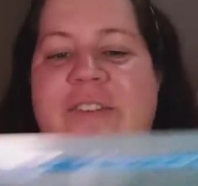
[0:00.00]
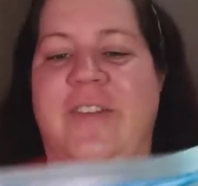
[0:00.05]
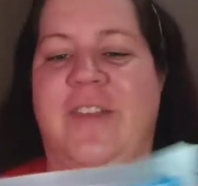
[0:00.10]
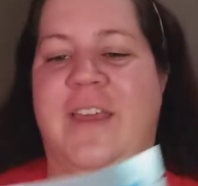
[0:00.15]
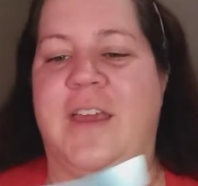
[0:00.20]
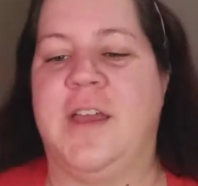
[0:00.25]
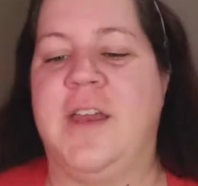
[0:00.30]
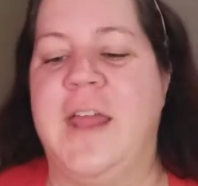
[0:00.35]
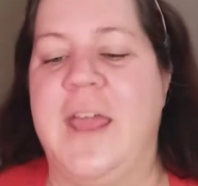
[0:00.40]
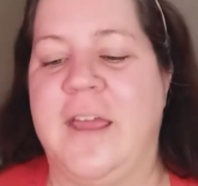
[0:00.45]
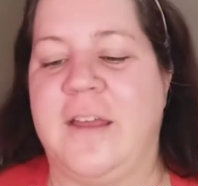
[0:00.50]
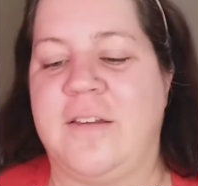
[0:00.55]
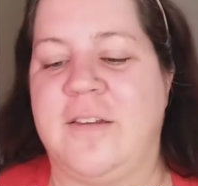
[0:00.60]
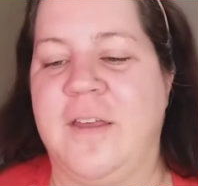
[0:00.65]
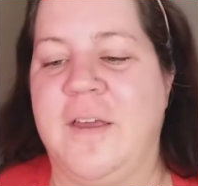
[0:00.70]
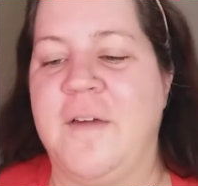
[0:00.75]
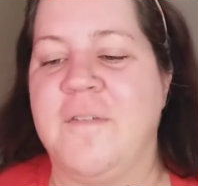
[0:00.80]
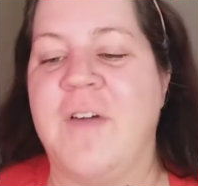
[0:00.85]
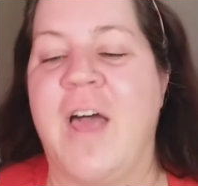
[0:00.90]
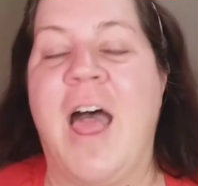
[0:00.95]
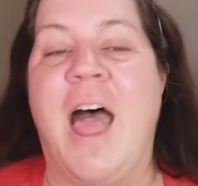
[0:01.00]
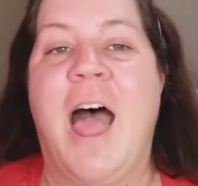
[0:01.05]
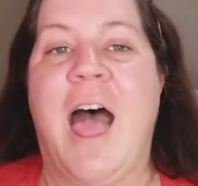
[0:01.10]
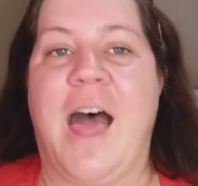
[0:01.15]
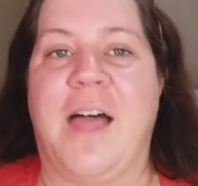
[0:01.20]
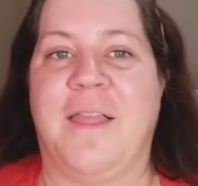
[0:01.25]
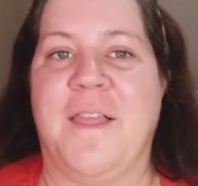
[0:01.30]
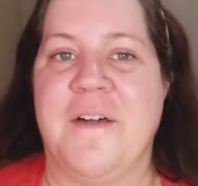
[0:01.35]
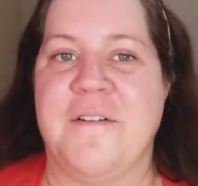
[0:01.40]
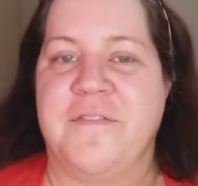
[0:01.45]
Skin Active.
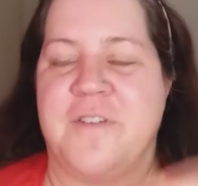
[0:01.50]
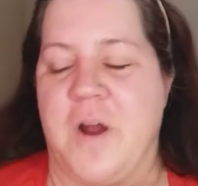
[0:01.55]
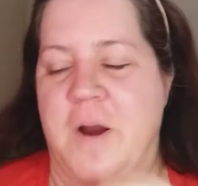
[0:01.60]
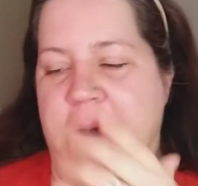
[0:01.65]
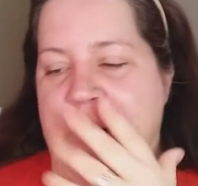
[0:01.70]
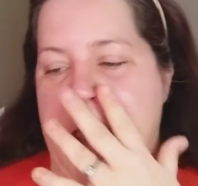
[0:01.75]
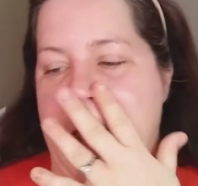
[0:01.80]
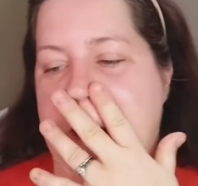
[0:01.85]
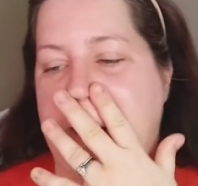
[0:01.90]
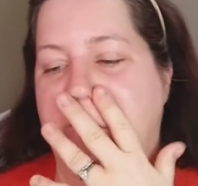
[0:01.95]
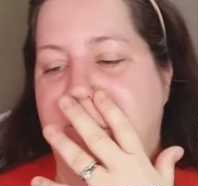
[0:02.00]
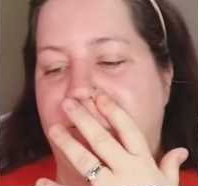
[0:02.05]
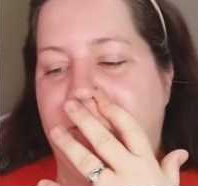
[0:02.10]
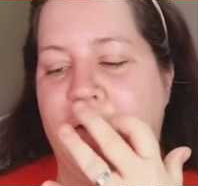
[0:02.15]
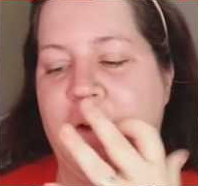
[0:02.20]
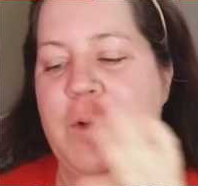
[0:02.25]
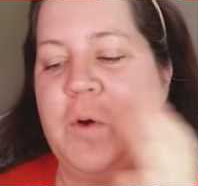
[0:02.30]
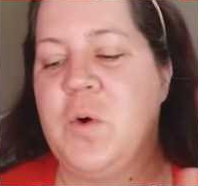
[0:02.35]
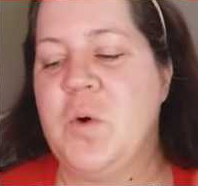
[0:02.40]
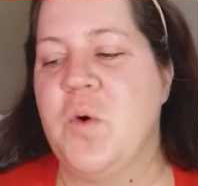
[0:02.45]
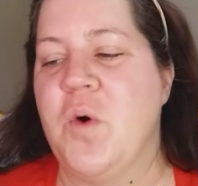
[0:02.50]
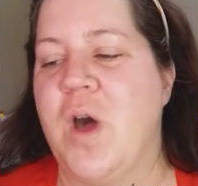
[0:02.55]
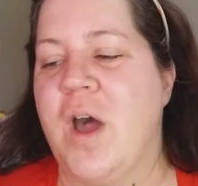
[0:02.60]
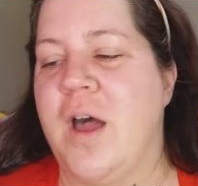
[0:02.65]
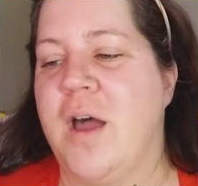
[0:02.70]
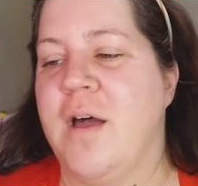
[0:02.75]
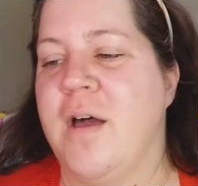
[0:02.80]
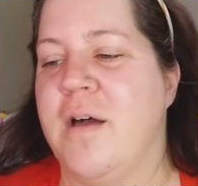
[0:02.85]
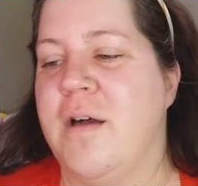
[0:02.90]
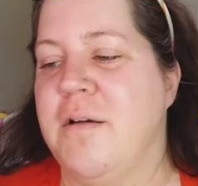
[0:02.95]
I love Garnier too.
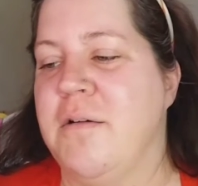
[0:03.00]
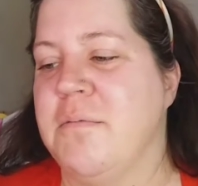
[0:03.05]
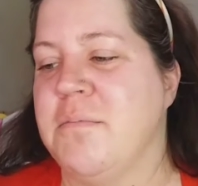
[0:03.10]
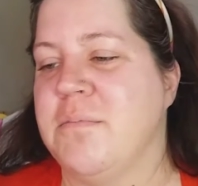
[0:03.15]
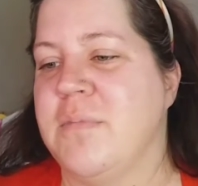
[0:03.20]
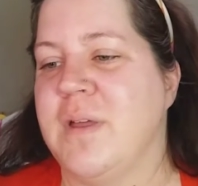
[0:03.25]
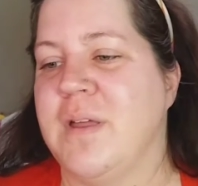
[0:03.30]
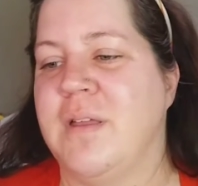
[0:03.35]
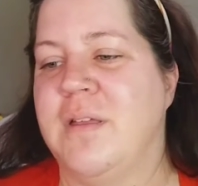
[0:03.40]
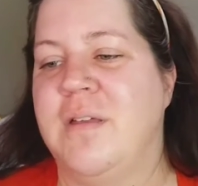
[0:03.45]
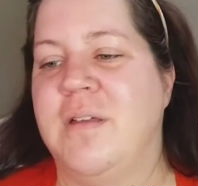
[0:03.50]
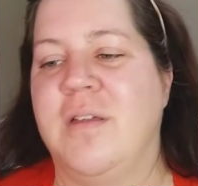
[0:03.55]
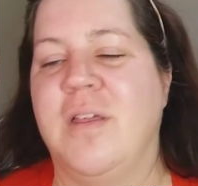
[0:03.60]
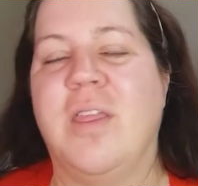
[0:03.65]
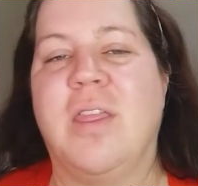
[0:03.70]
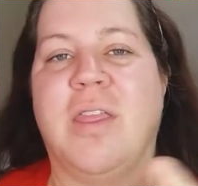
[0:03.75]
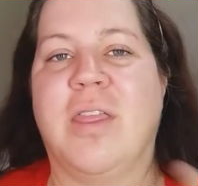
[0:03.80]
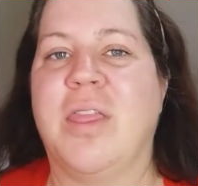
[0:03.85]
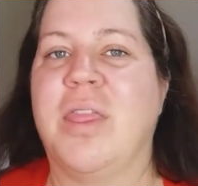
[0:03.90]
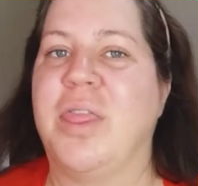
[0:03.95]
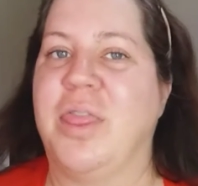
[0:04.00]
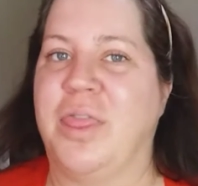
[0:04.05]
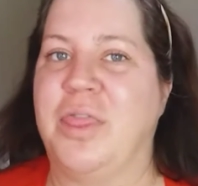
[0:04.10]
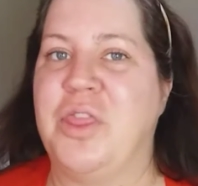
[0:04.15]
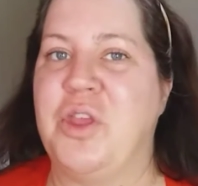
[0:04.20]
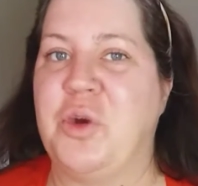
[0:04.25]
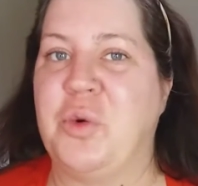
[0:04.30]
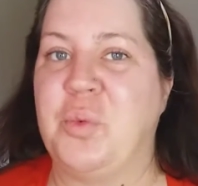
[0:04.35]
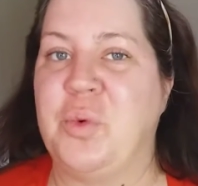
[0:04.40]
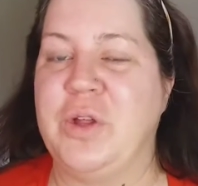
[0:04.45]

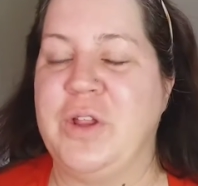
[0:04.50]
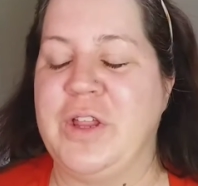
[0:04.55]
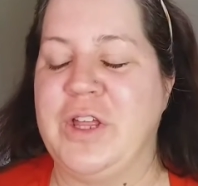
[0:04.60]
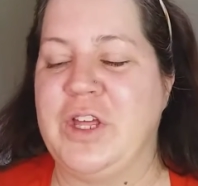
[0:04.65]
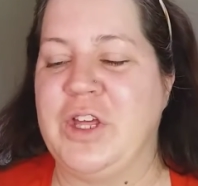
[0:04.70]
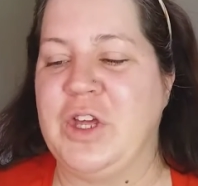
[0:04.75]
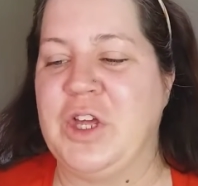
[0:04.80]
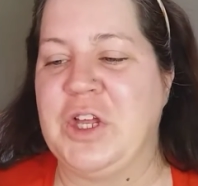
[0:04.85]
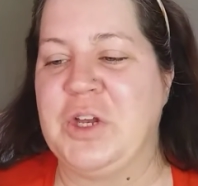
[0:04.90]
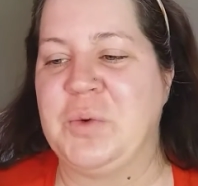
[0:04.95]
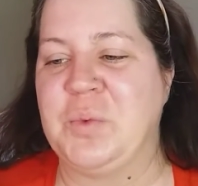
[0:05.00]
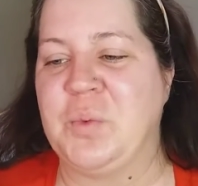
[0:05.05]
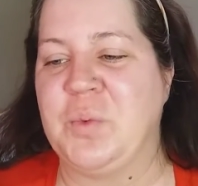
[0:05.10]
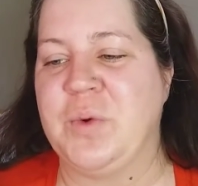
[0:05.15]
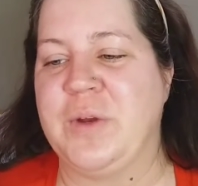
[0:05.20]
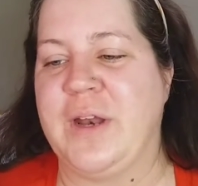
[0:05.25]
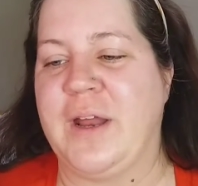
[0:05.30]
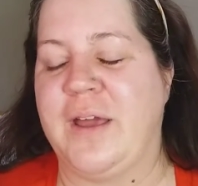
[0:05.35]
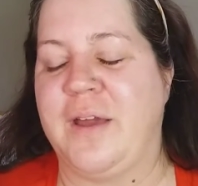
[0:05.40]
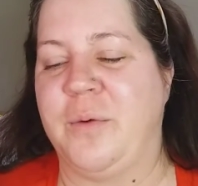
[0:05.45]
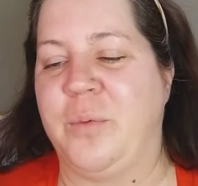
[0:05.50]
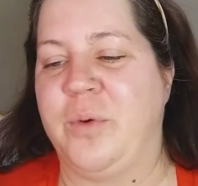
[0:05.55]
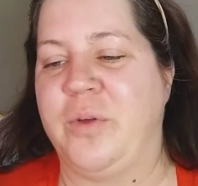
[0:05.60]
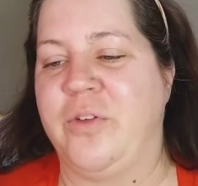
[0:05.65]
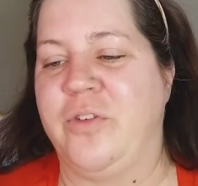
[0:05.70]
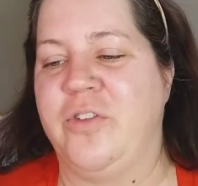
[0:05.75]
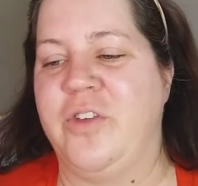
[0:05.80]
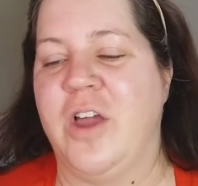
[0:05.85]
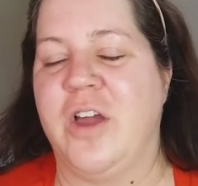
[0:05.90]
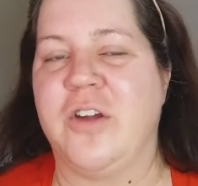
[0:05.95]
They're really good. When I
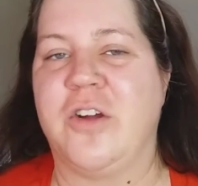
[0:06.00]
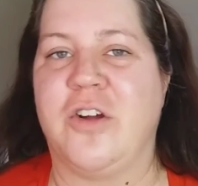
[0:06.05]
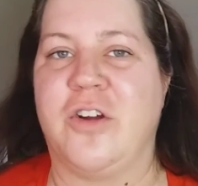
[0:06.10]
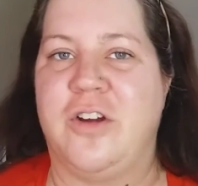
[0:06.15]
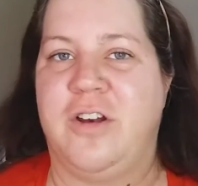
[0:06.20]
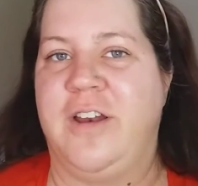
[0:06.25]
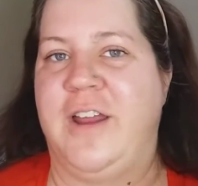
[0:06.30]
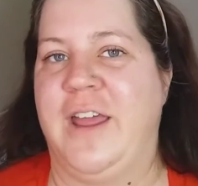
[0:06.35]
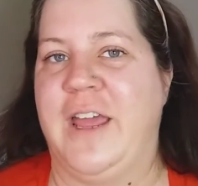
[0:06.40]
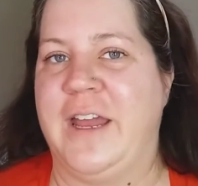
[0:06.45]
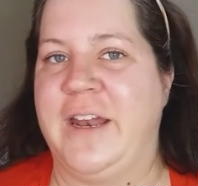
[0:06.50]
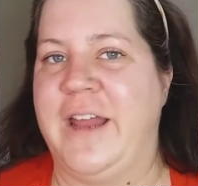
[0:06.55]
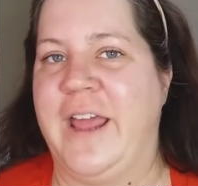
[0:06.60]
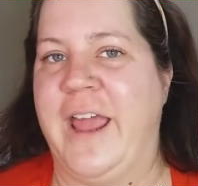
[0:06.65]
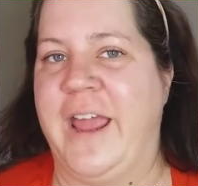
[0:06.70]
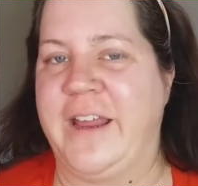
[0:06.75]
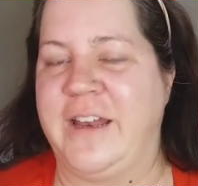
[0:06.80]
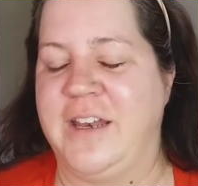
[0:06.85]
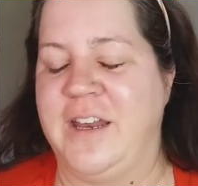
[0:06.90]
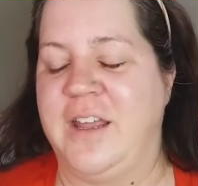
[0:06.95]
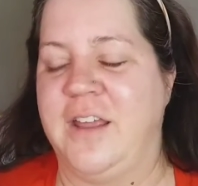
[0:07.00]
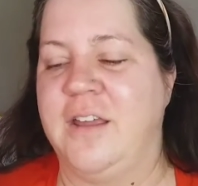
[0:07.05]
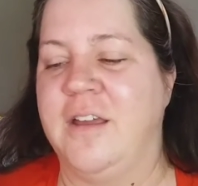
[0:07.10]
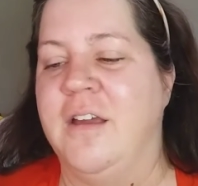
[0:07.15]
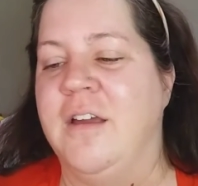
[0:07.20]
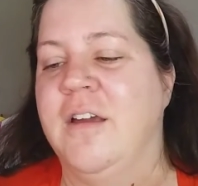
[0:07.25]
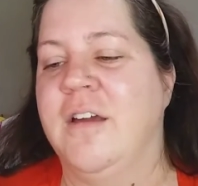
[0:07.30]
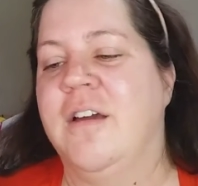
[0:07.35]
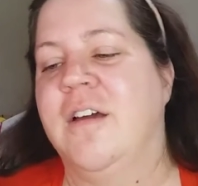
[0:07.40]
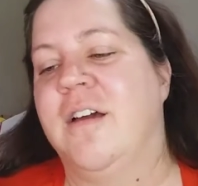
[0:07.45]
was younger and had acne,
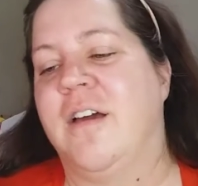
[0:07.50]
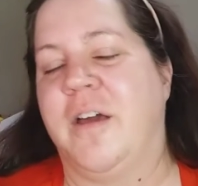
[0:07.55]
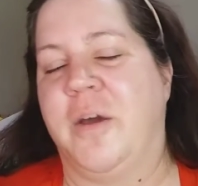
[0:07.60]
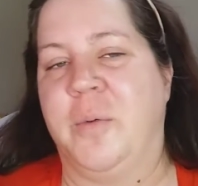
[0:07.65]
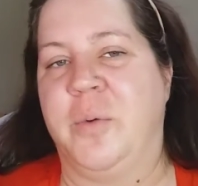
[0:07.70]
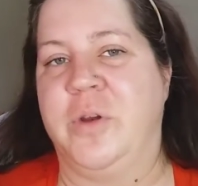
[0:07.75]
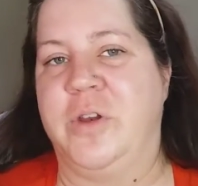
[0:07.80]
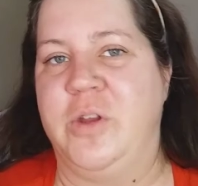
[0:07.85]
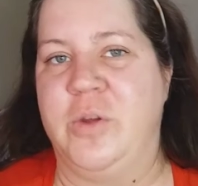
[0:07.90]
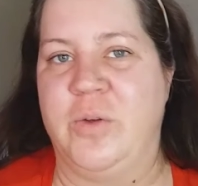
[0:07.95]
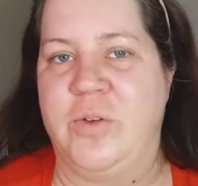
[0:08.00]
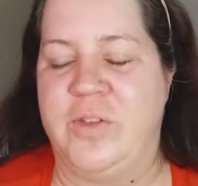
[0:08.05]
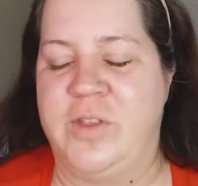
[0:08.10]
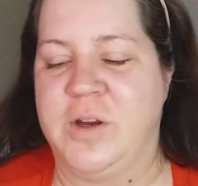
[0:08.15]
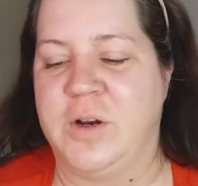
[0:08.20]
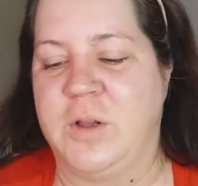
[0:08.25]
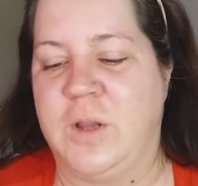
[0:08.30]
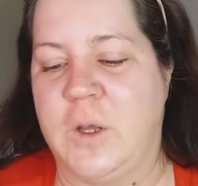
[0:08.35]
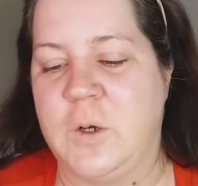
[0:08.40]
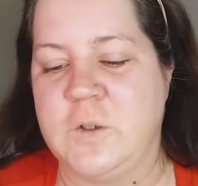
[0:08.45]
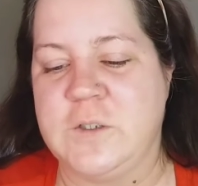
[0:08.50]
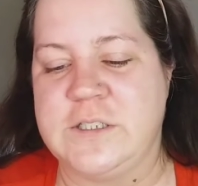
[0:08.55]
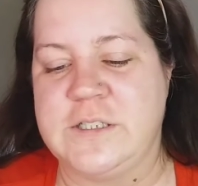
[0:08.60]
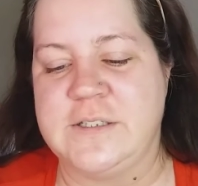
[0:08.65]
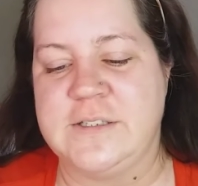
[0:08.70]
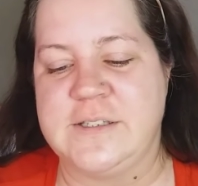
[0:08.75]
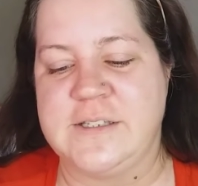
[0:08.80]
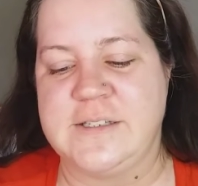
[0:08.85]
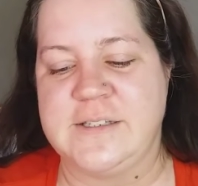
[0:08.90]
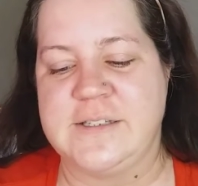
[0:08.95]
I would use their
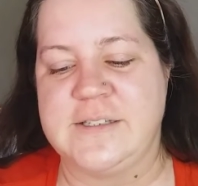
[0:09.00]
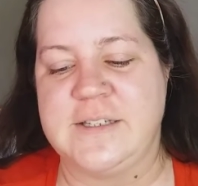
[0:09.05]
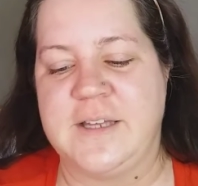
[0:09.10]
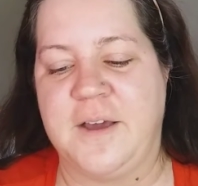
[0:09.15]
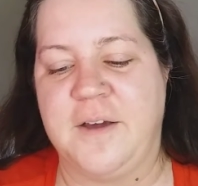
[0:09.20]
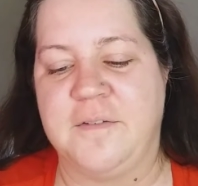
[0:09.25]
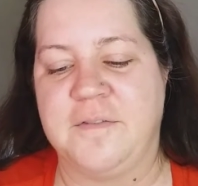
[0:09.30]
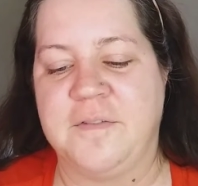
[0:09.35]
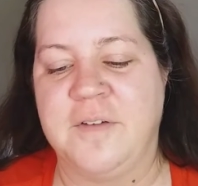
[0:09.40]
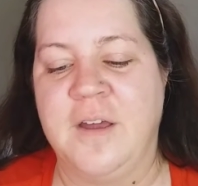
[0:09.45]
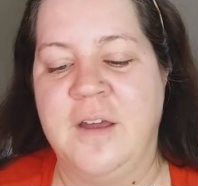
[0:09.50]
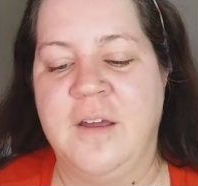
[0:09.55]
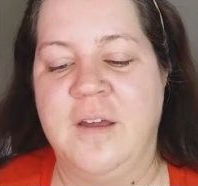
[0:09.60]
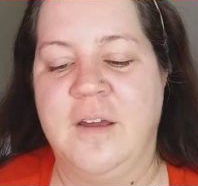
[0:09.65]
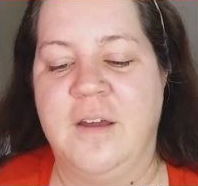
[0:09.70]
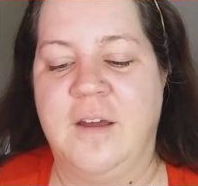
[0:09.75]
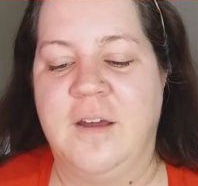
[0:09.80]
lotions and stuff.